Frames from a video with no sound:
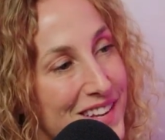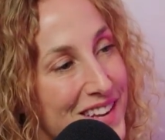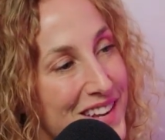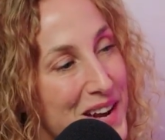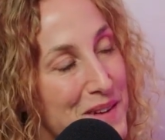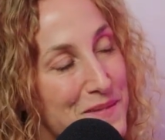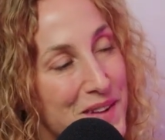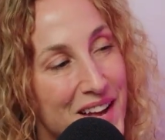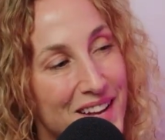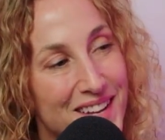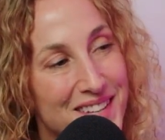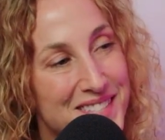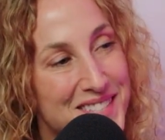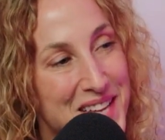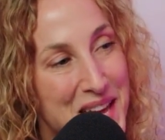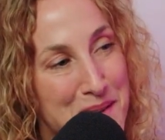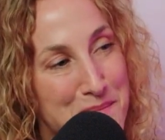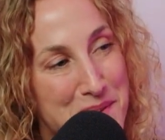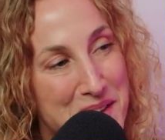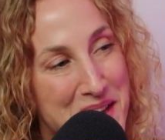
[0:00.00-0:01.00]
And I'm like, it's
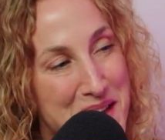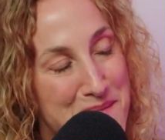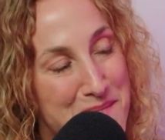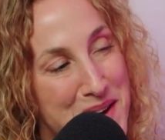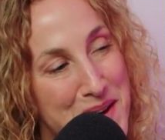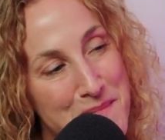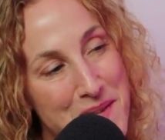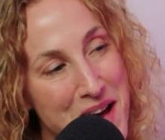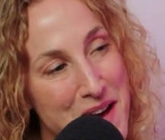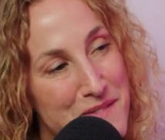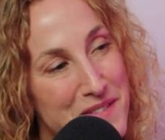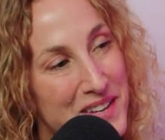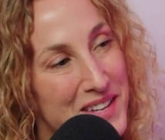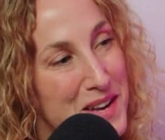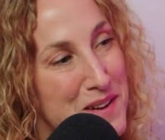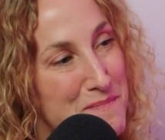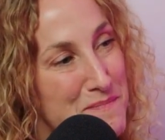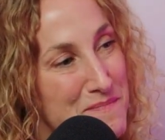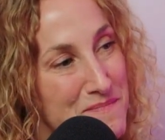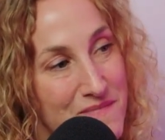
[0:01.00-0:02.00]
10 p.m. I'm having
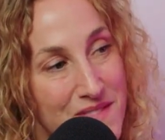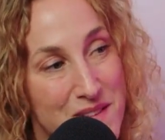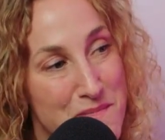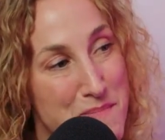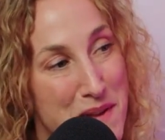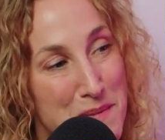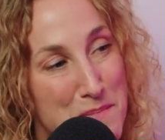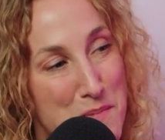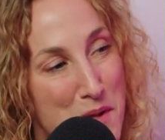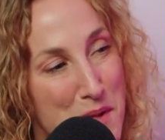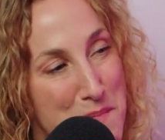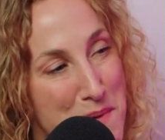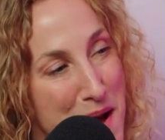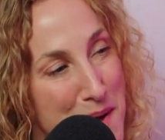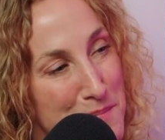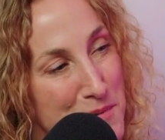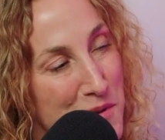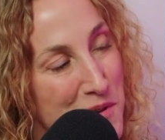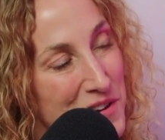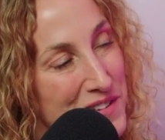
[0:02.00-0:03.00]
the big bowl of
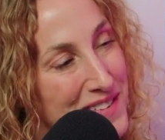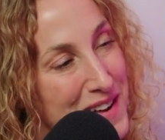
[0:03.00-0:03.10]
popcorn.